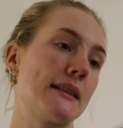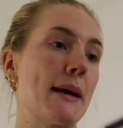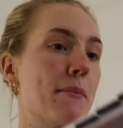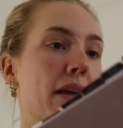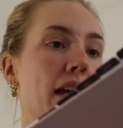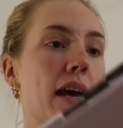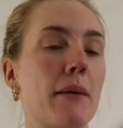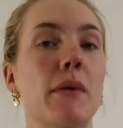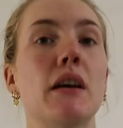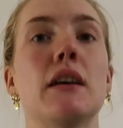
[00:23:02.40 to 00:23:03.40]
10
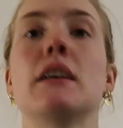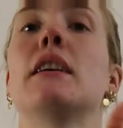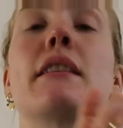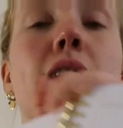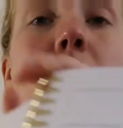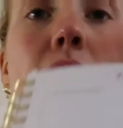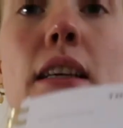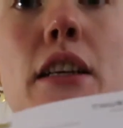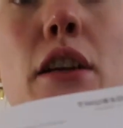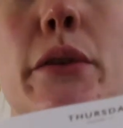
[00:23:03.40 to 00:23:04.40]
p.m. and then there's
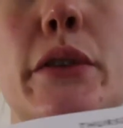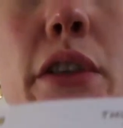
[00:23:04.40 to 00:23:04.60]
like notes